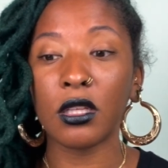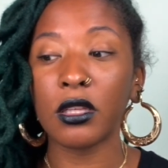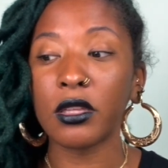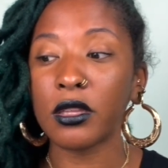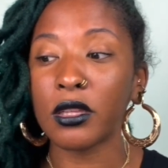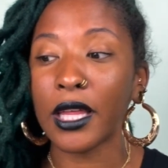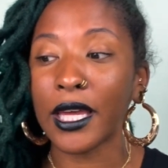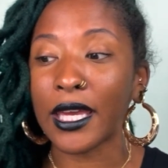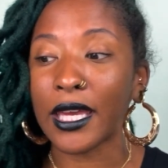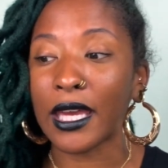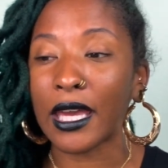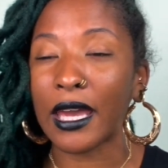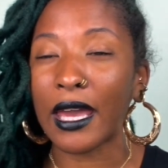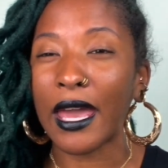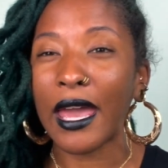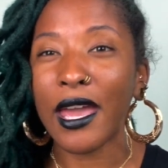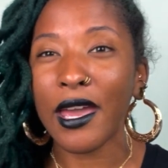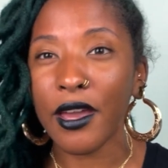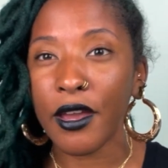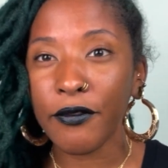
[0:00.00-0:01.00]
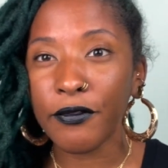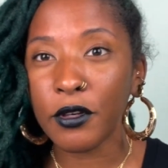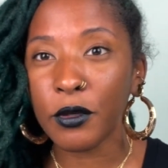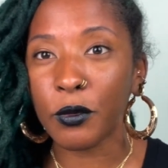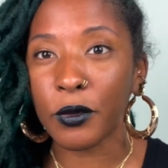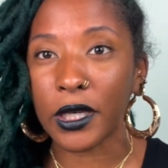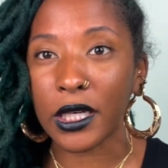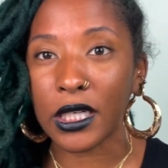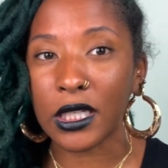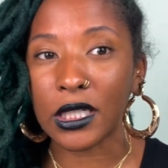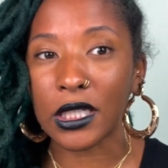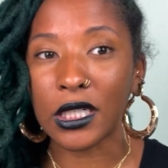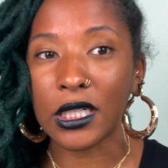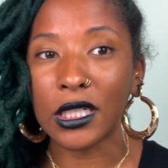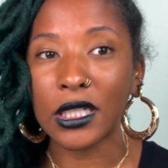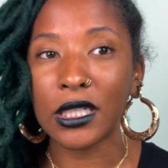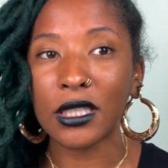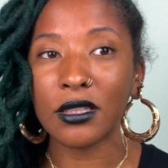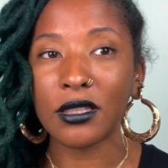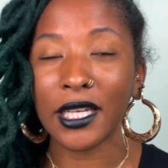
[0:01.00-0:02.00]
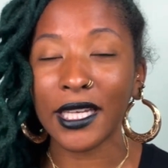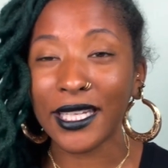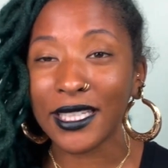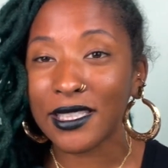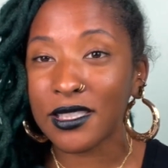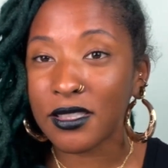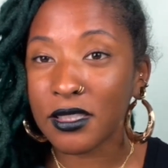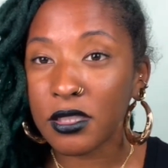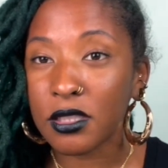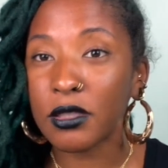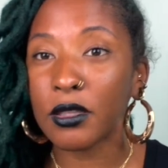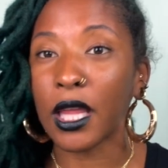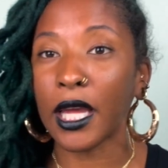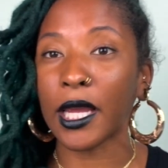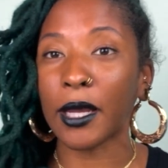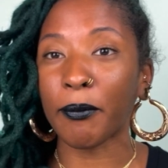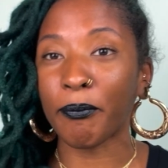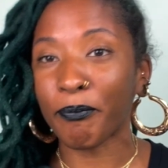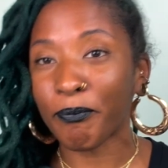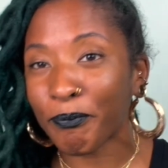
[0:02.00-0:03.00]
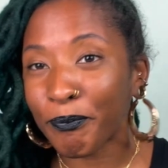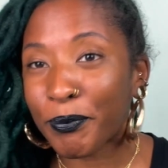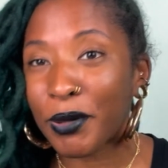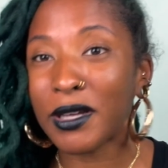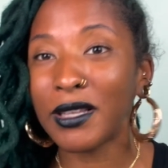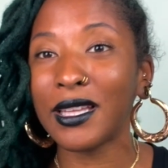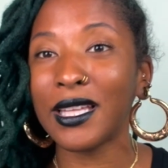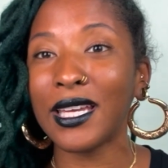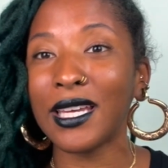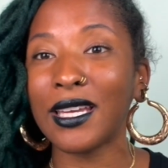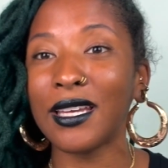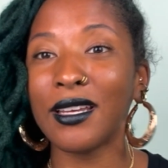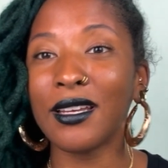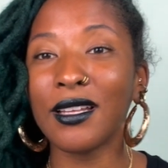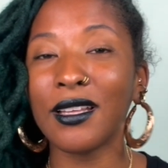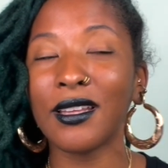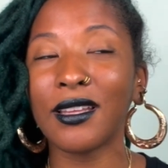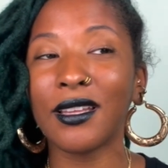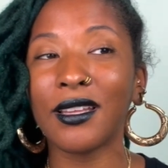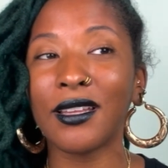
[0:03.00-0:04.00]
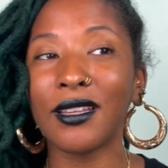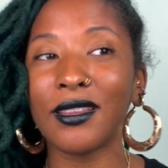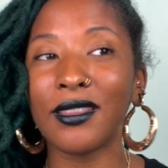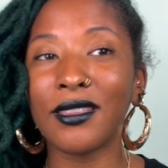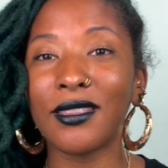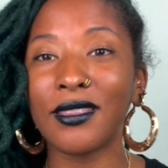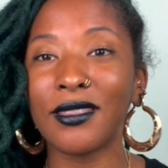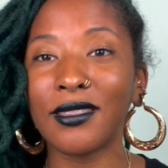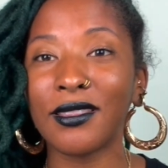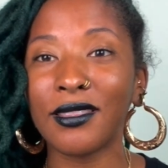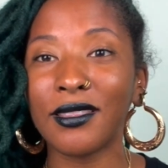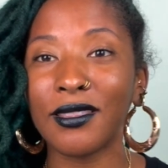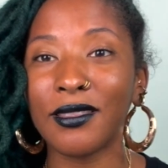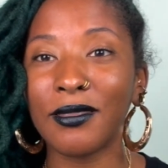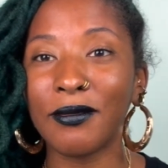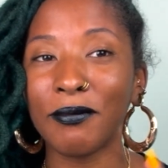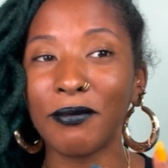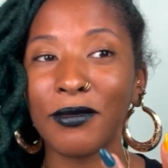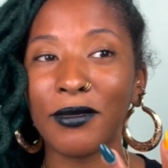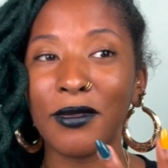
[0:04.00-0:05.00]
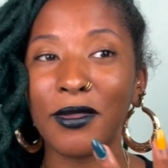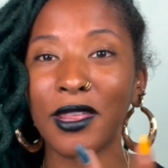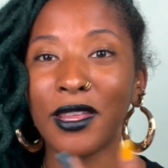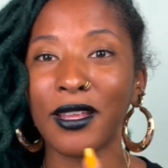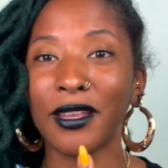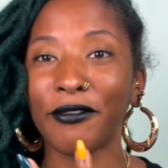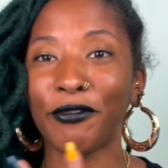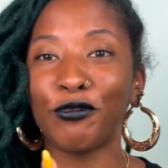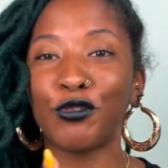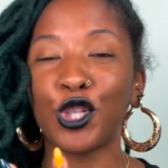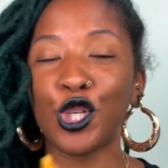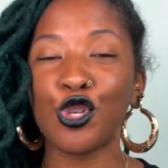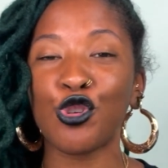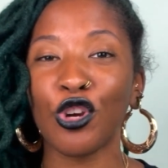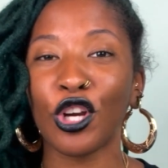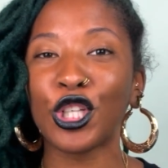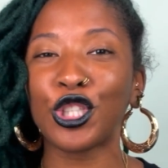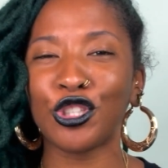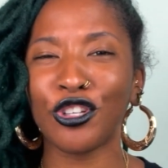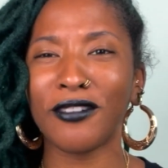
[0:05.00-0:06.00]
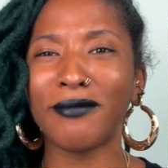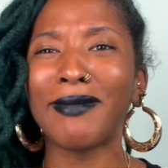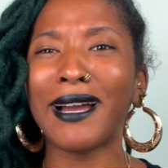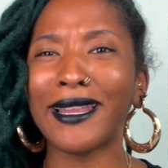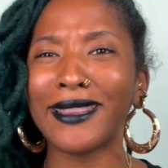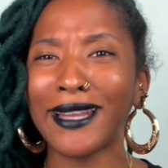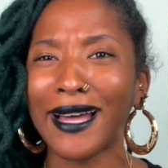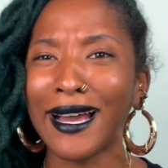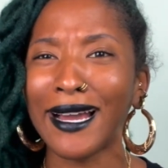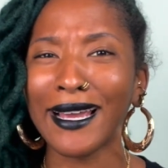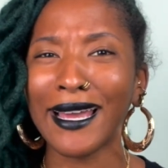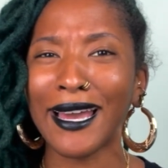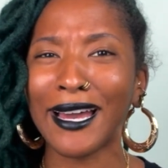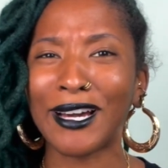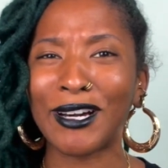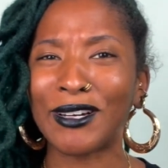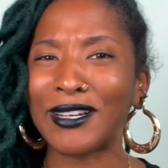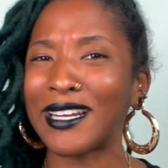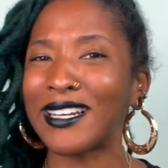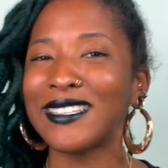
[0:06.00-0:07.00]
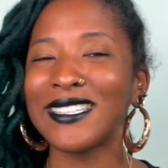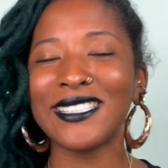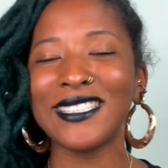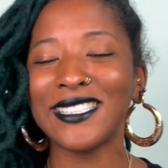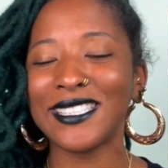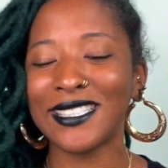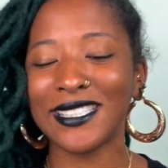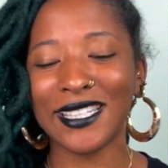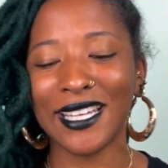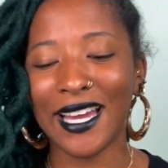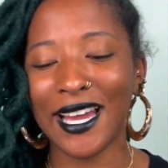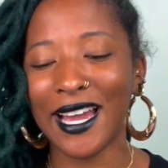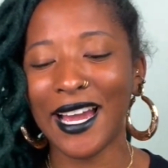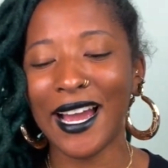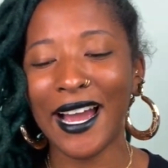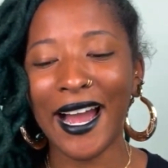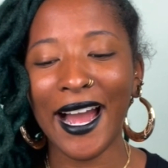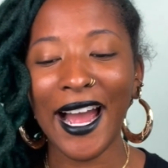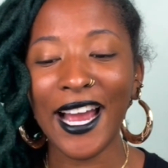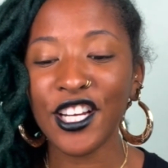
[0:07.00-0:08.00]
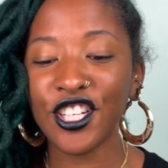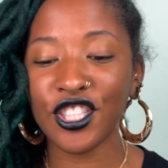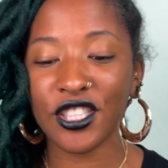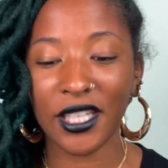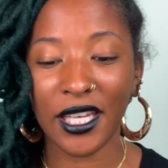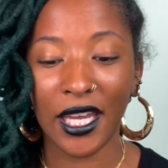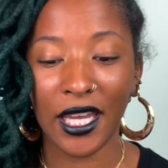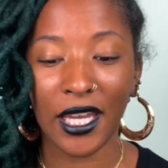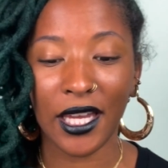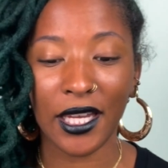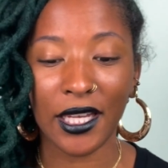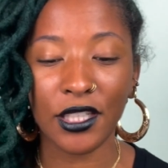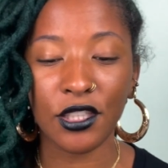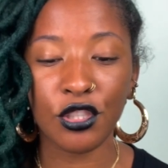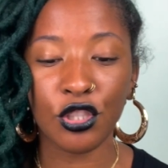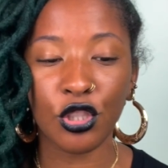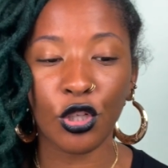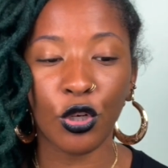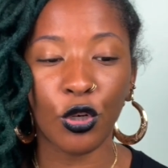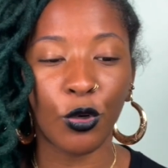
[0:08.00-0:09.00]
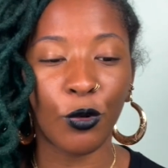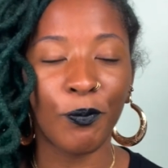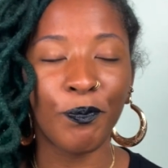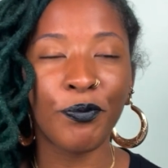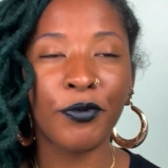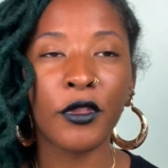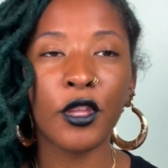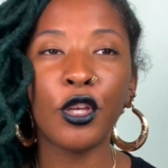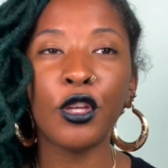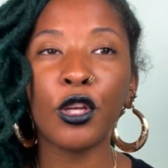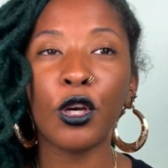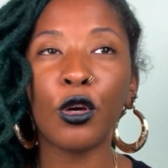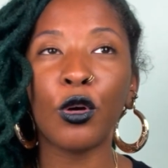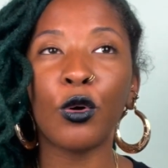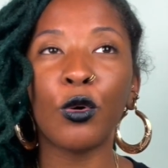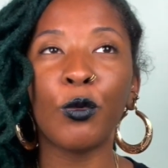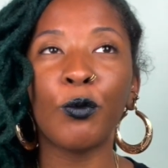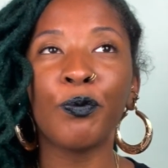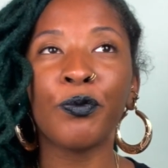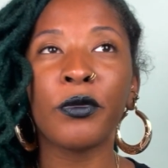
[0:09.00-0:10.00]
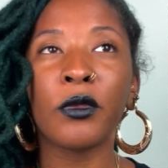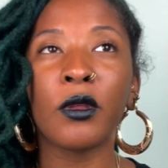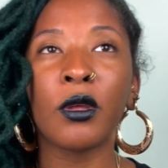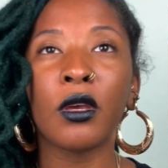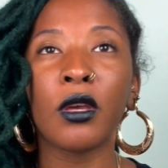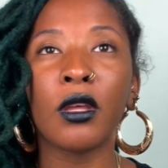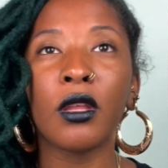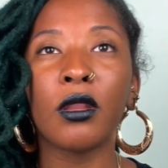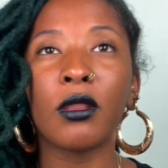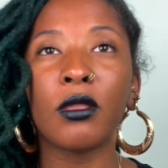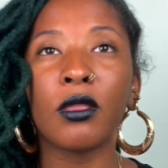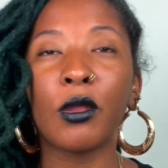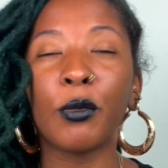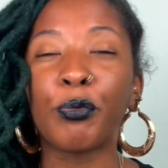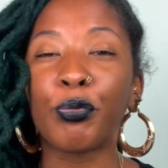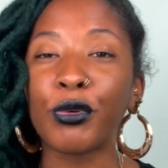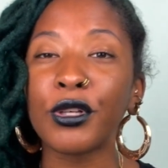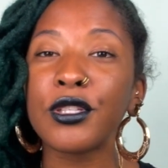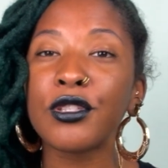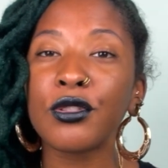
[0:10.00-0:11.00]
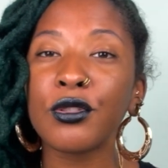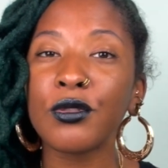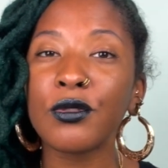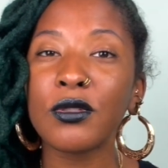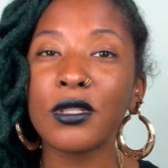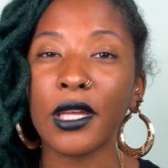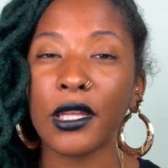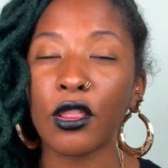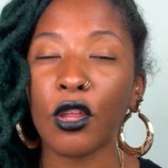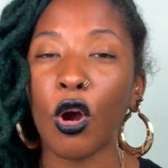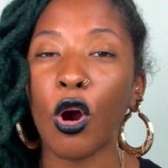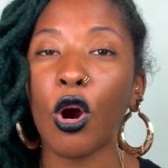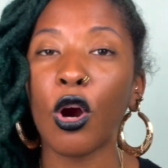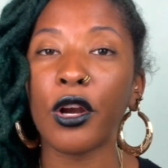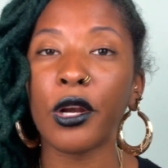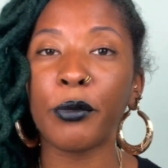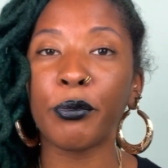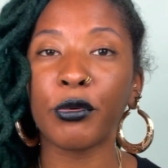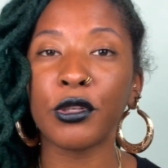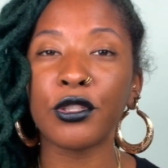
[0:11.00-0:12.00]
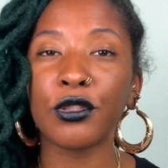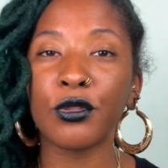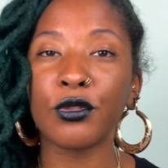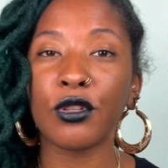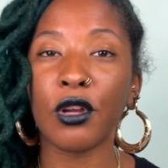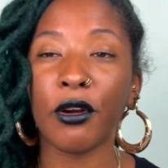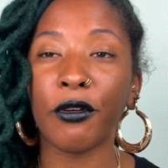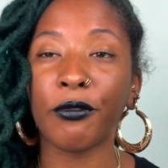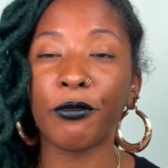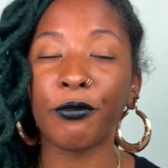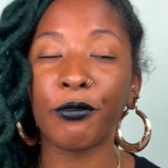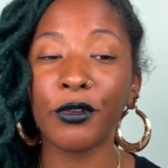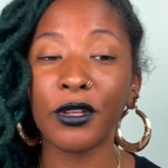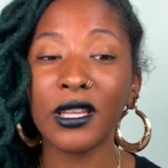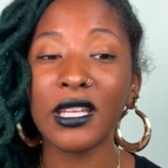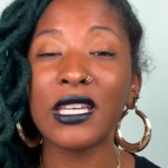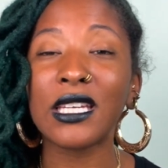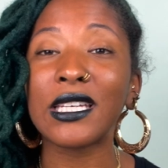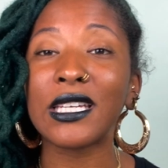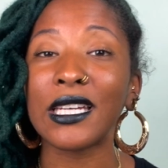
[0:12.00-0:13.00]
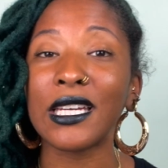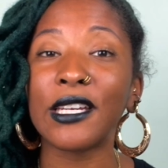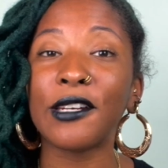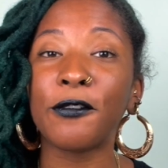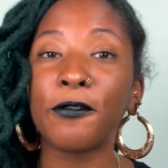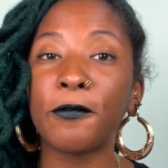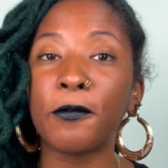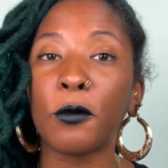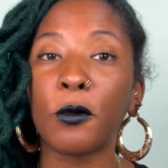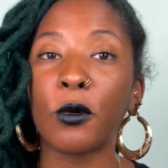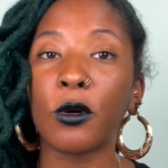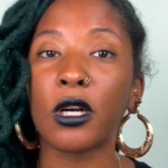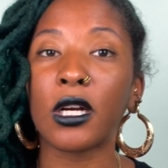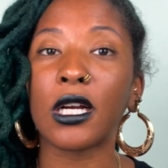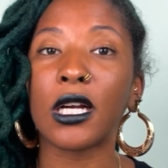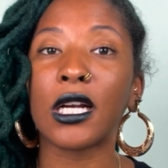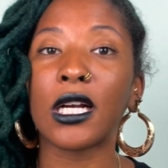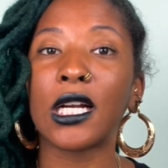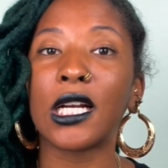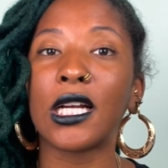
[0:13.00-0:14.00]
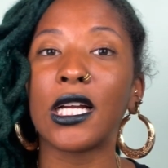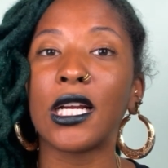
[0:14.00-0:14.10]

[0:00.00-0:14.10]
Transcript: like everywhere. Like, it's like pulling the structure of my lock out. I just can't. And so, you know, the bristles, like the harder bristles, are really good for